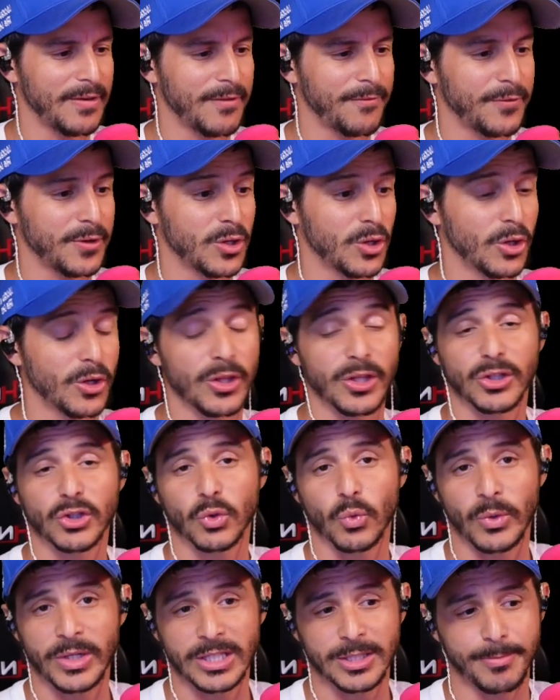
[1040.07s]
if we go to the
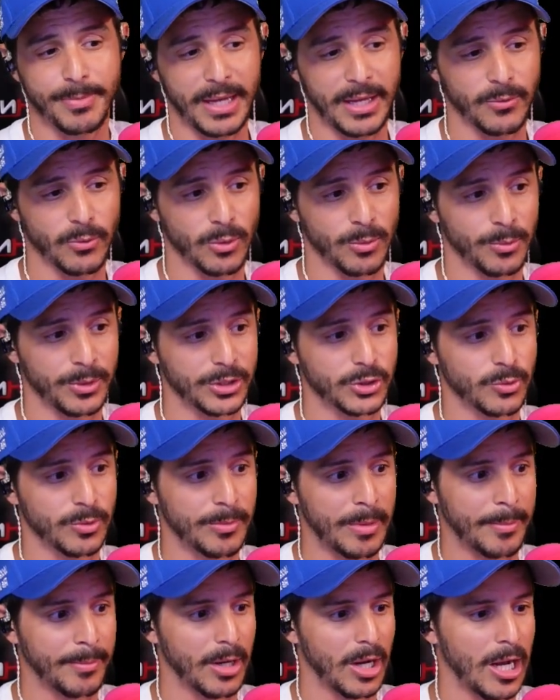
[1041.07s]
twins' bedroom, which
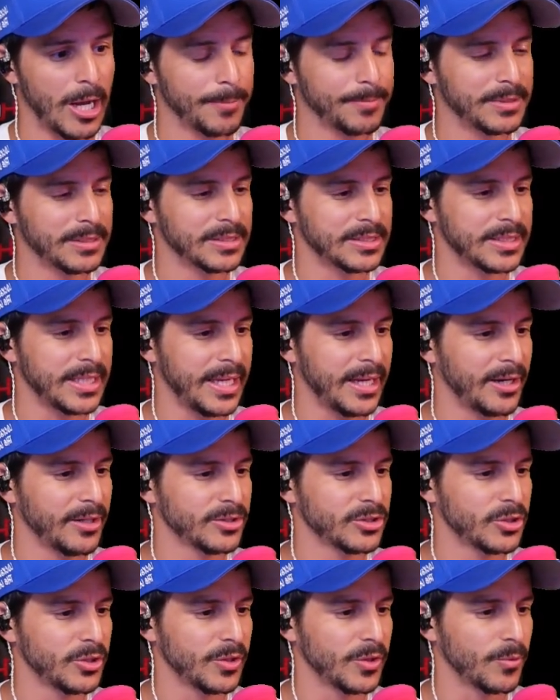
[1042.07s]
remember up the
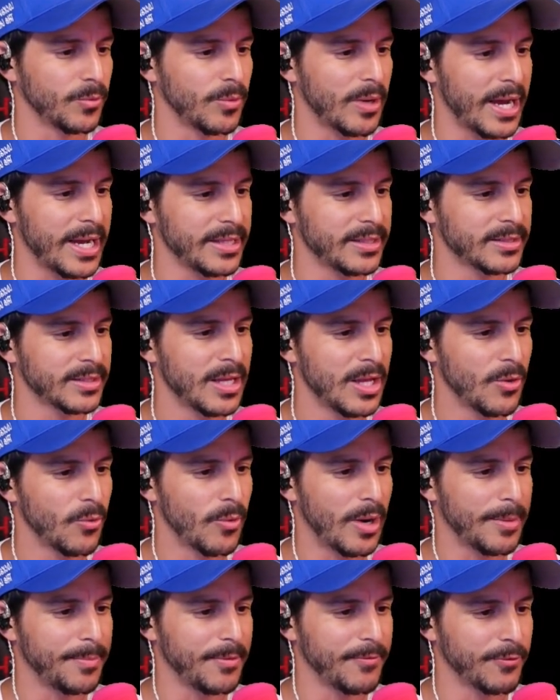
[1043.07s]
stairs to the right,
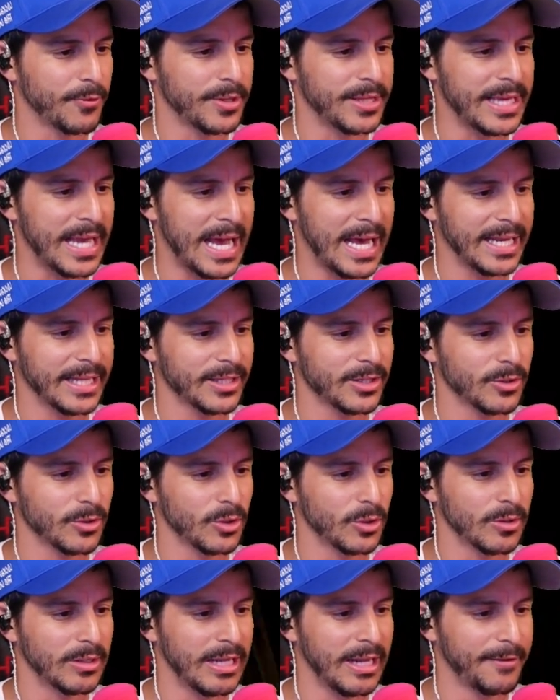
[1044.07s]
right before the attic, you'll
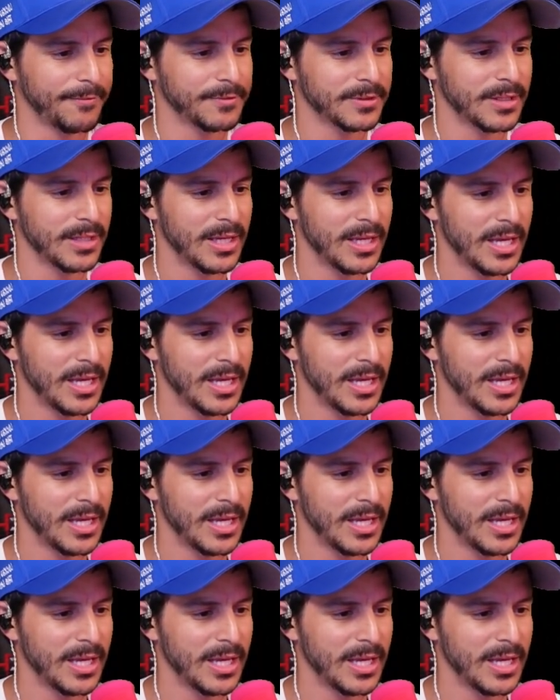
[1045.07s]
go left.